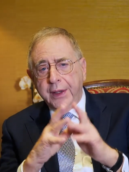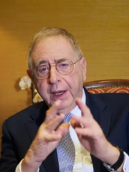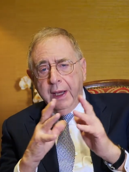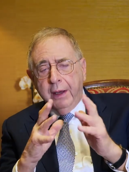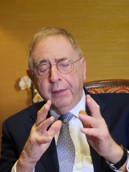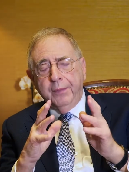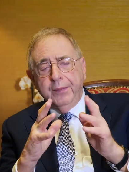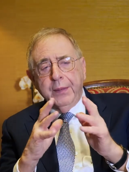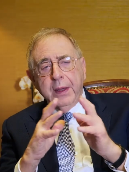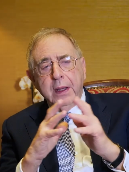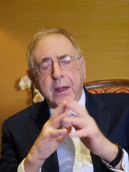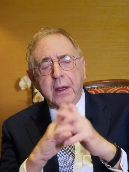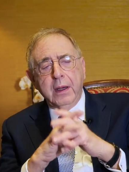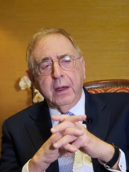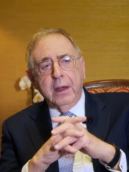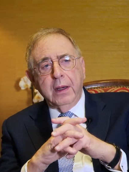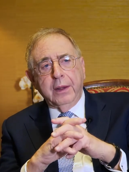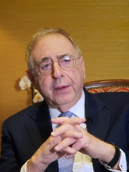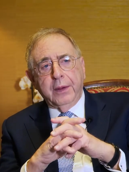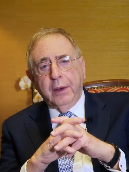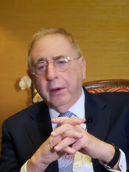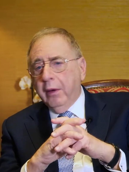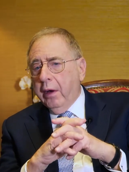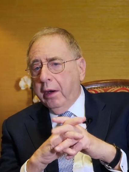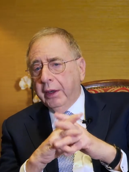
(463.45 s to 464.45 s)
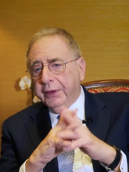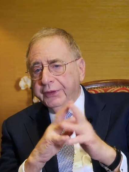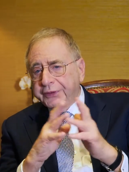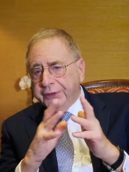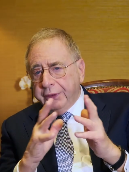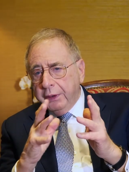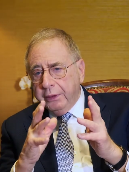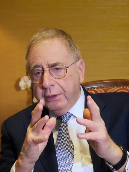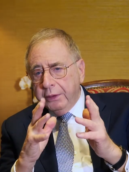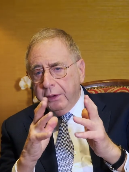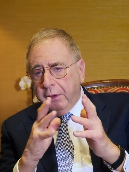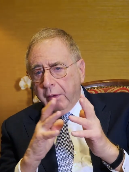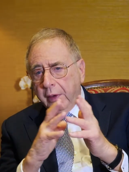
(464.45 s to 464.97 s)
Now, there are
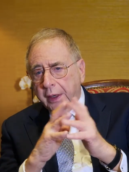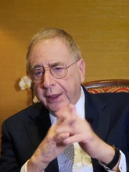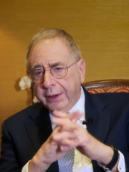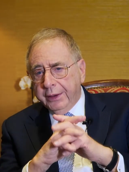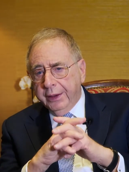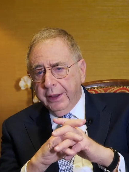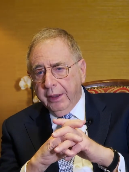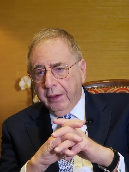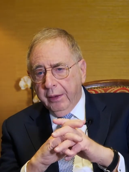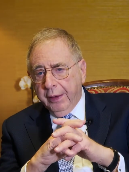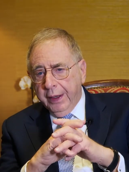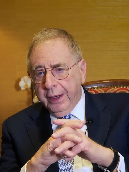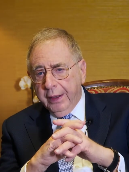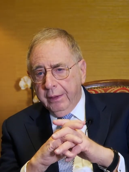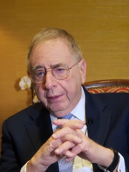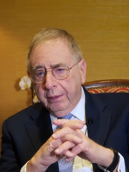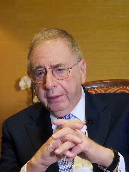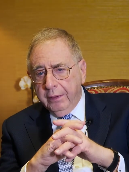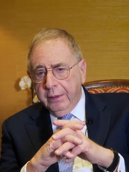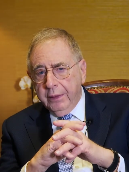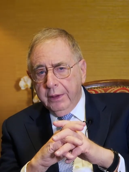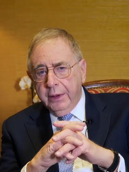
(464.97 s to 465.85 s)
certain criteria.